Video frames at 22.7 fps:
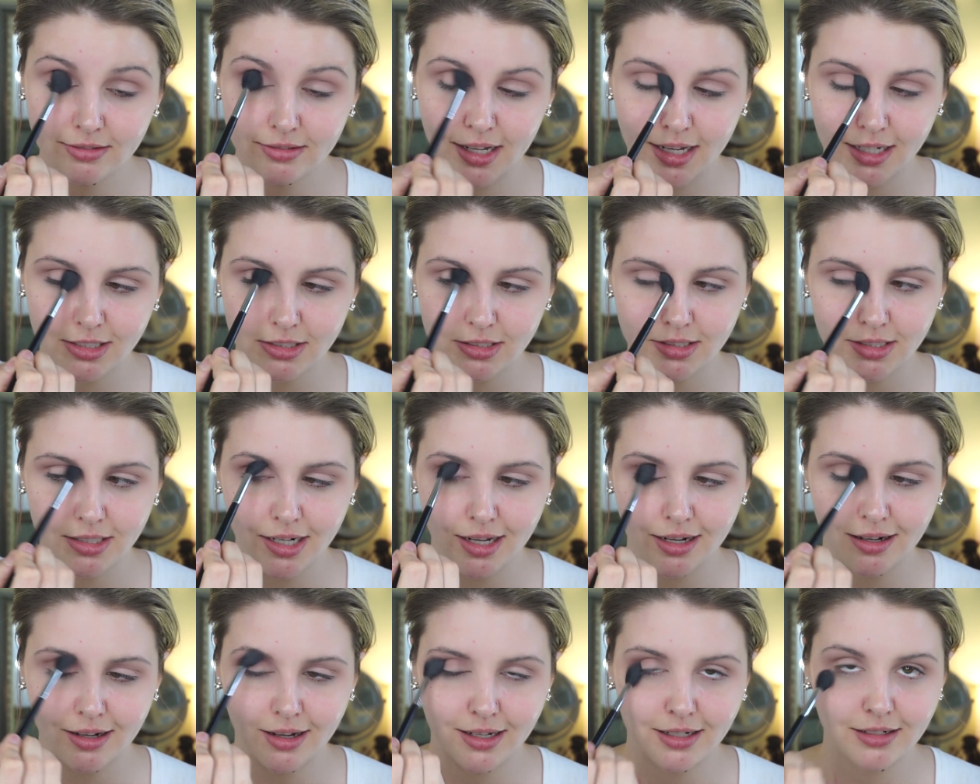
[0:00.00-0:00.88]
Actually,
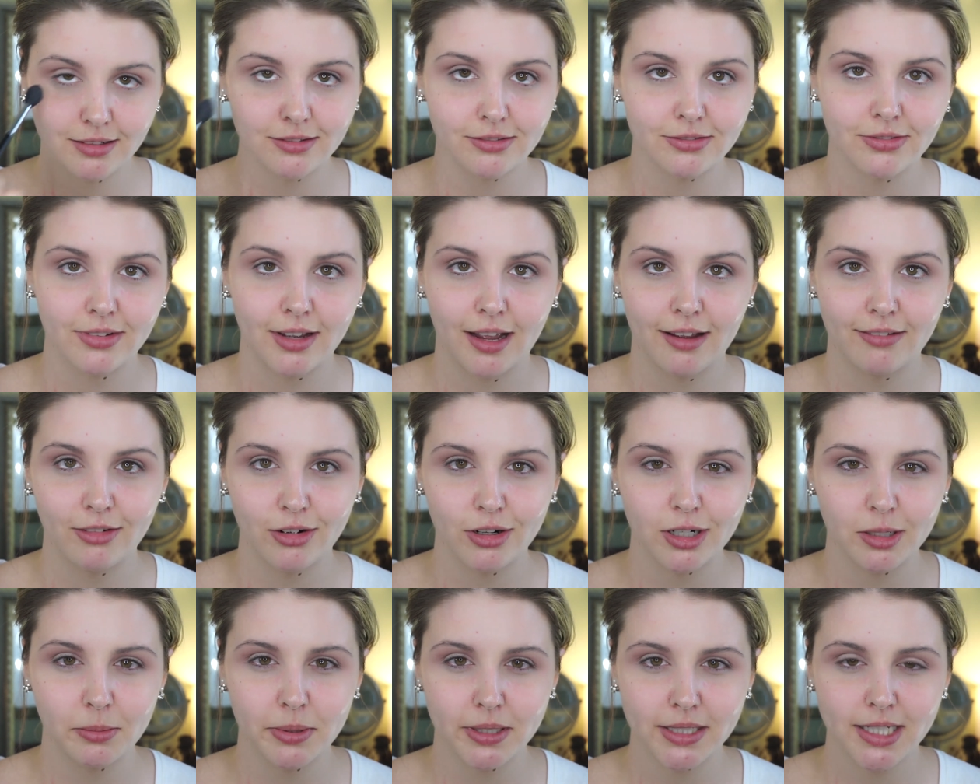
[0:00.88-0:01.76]
not kind of. I've
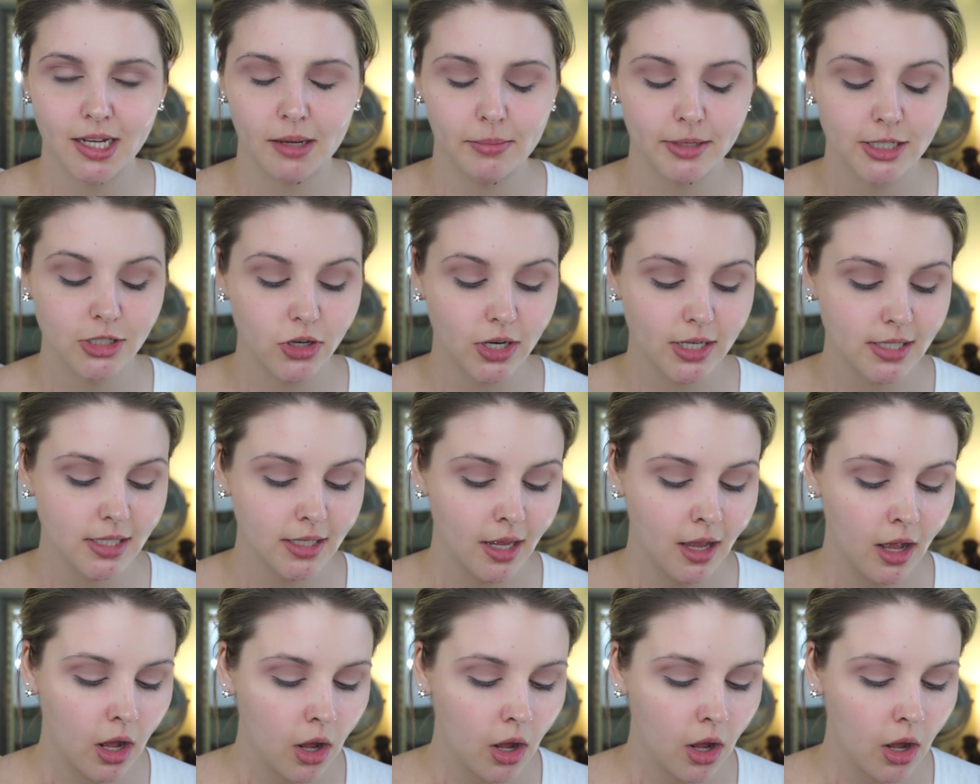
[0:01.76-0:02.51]
already picked out my dress.